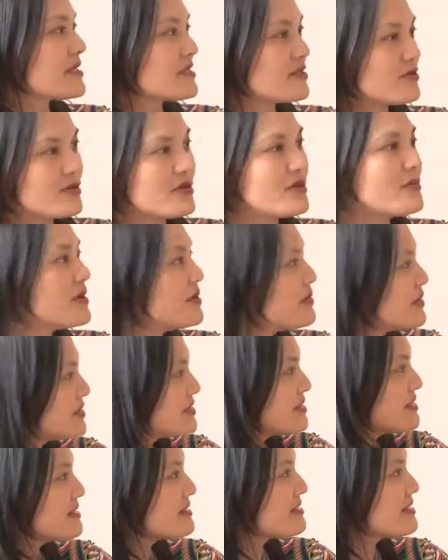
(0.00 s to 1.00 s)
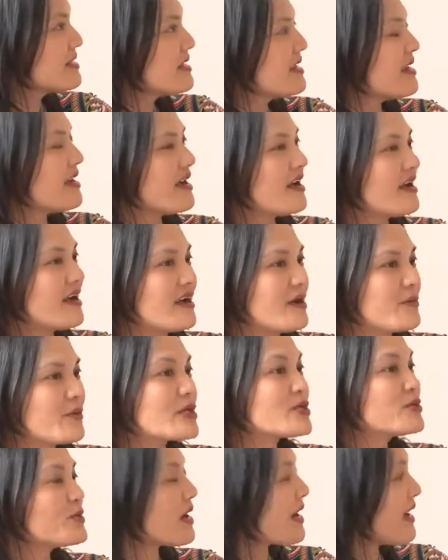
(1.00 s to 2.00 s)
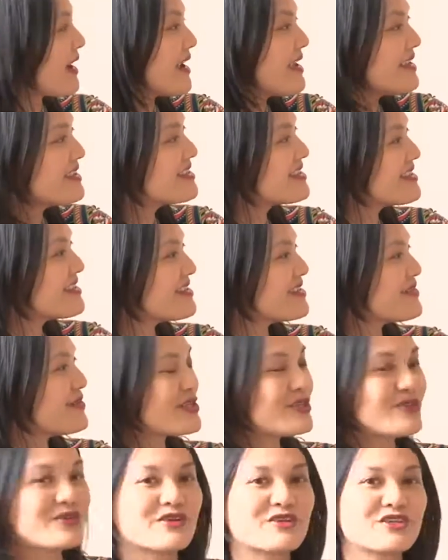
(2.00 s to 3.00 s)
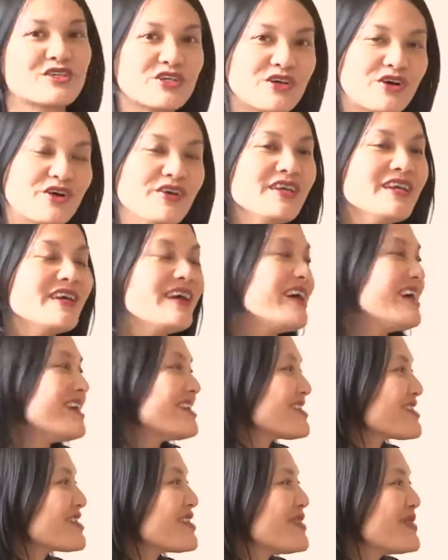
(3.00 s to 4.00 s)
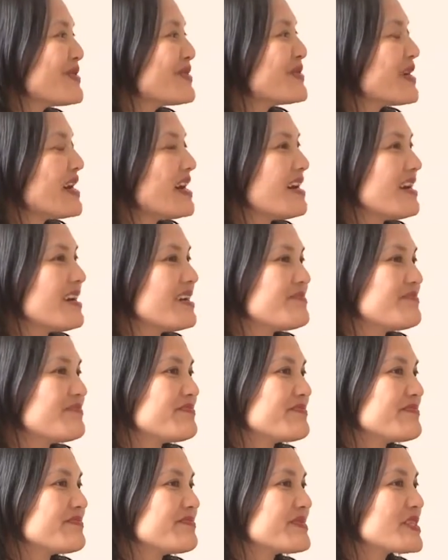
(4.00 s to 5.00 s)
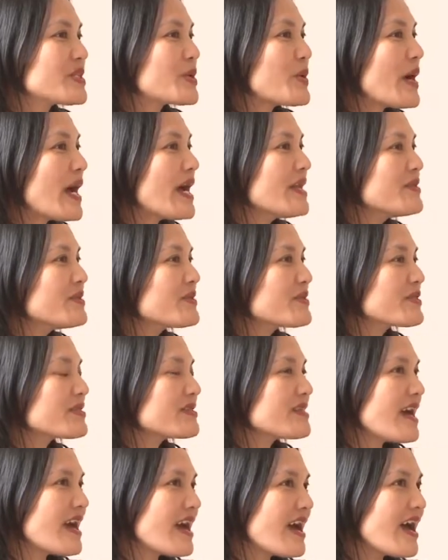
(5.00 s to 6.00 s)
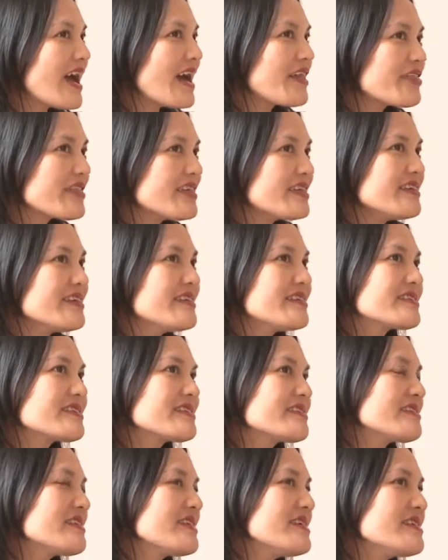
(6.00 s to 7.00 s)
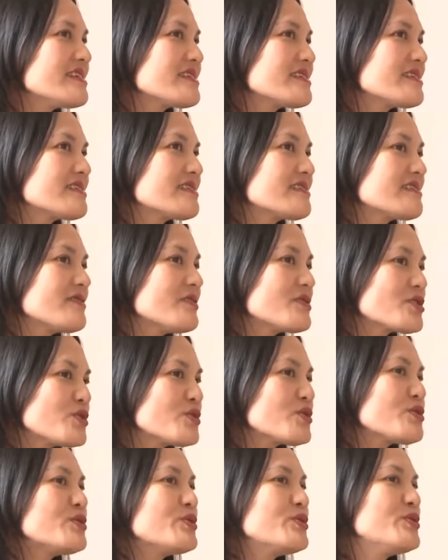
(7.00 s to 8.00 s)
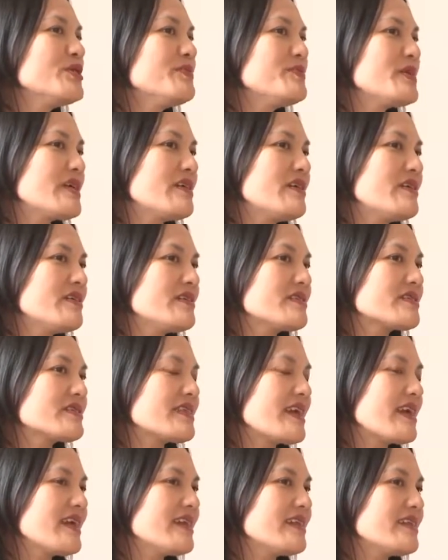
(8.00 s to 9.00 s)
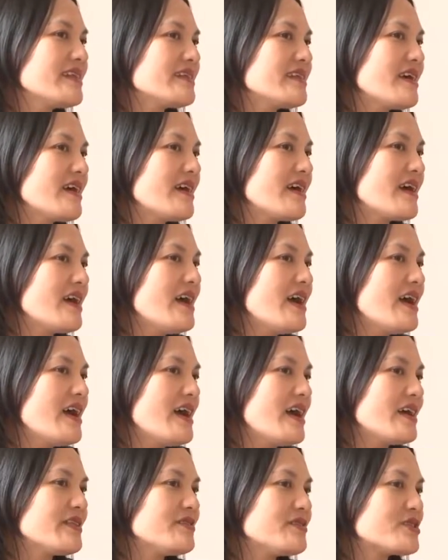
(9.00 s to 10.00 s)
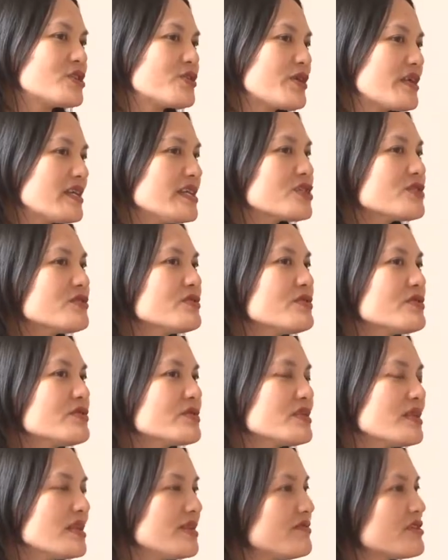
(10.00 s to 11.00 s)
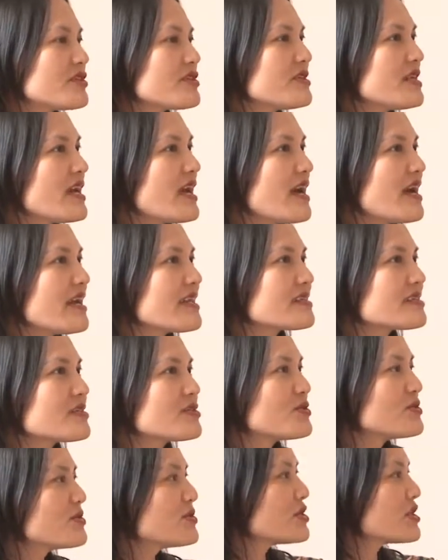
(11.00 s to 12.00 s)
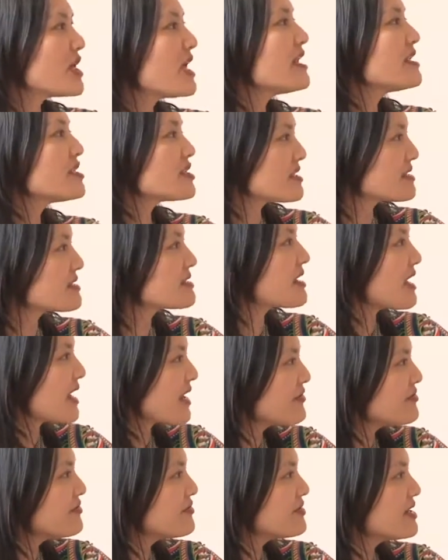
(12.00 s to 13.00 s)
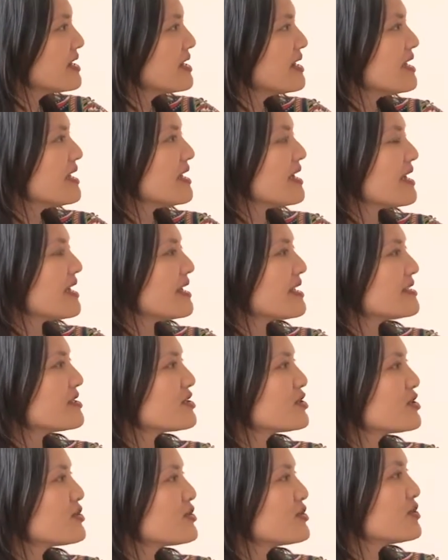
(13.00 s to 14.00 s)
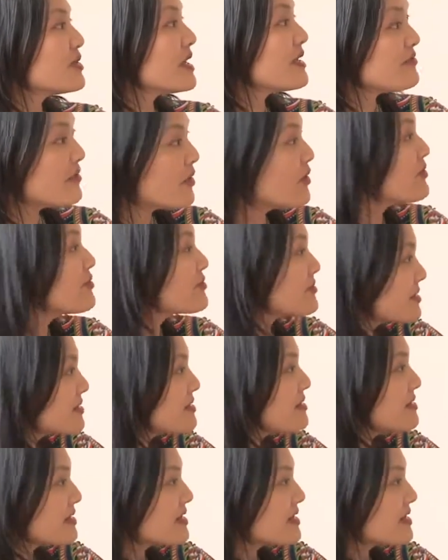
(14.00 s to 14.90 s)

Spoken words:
particular moment, what you like, what you enjoy. So I think it's also good, because then the traditional television has to challenge itself and to evolve